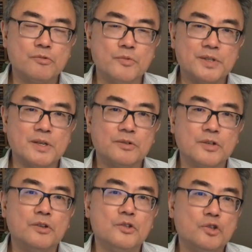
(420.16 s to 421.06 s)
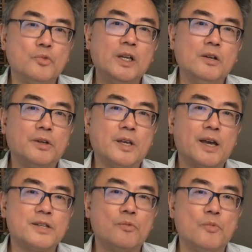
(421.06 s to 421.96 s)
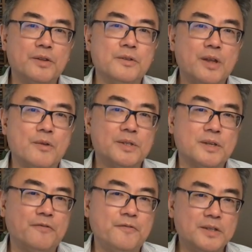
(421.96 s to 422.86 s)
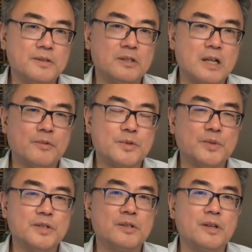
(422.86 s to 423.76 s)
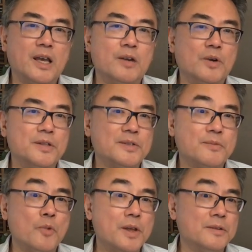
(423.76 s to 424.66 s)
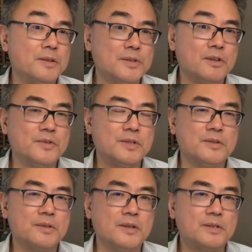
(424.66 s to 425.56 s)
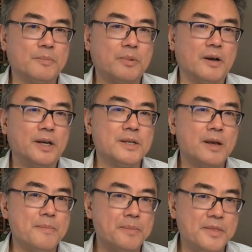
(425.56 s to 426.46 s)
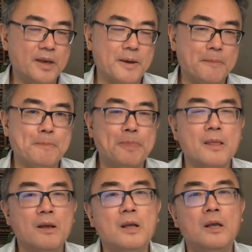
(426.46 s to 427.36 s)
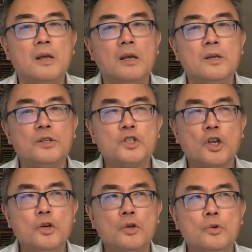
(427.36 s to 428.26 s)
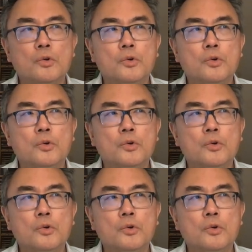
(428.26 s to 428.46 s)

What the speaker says: result do we look at whether there is a fixed establishment and whether the services are supplied there. So